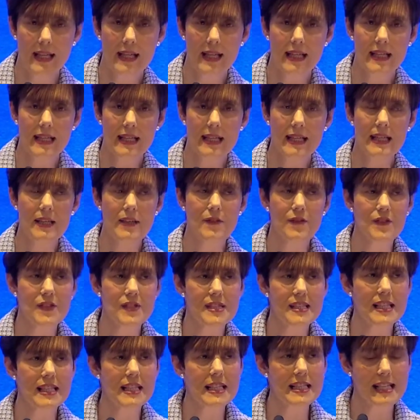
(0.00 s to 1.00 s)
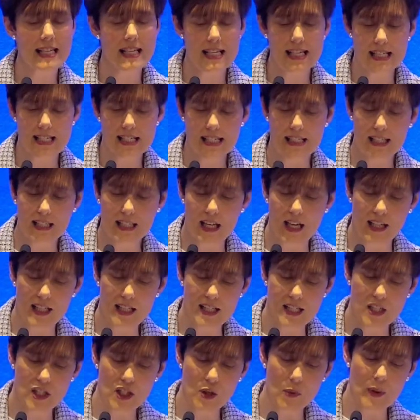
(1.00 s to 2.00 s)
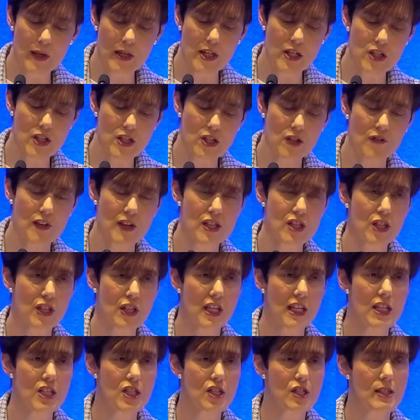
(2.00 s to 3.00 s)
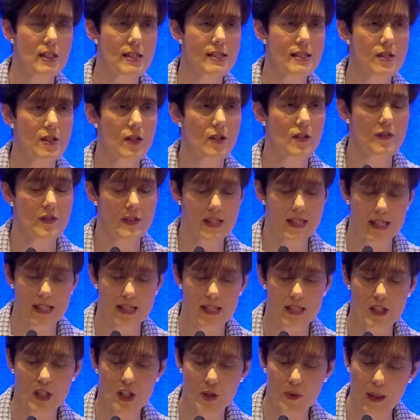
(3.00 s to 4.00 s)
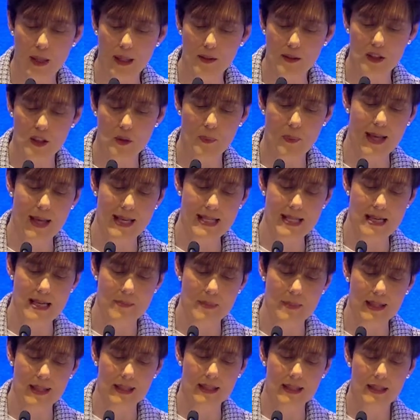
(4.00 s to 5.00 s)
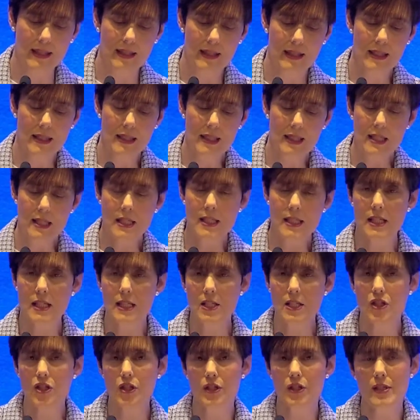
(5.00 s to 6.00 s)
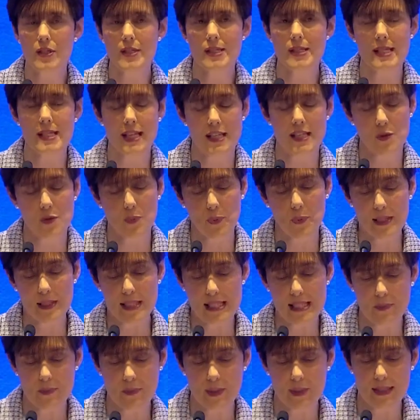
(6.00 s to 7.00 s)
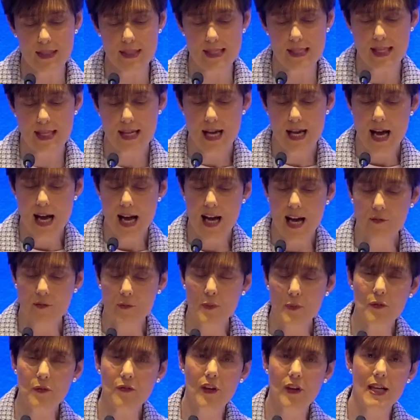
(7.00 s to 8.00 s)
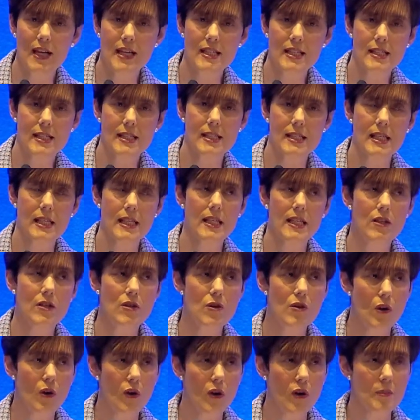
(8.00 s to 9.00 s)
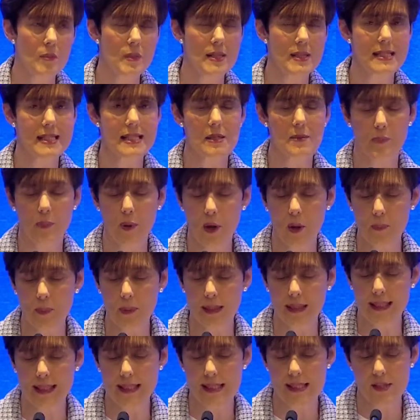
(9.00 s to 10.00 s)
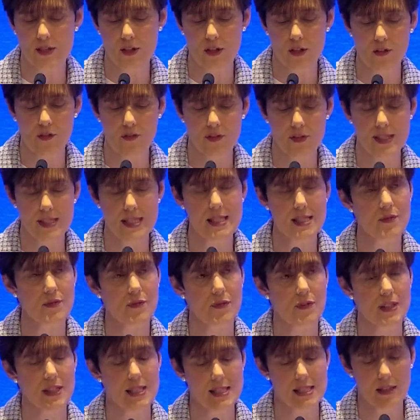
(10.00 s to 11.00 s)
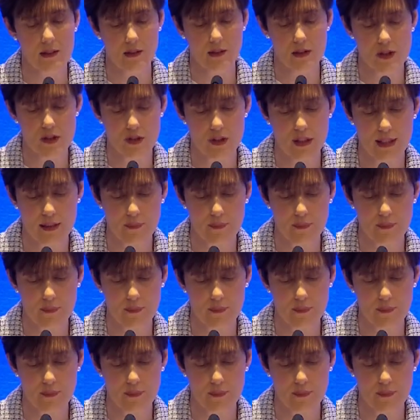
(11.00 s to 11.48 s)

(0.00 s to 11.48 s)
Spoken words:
In facilitating the continuation of educational services throughout the pandemic, teachers and principals have provided enormous public service for this country.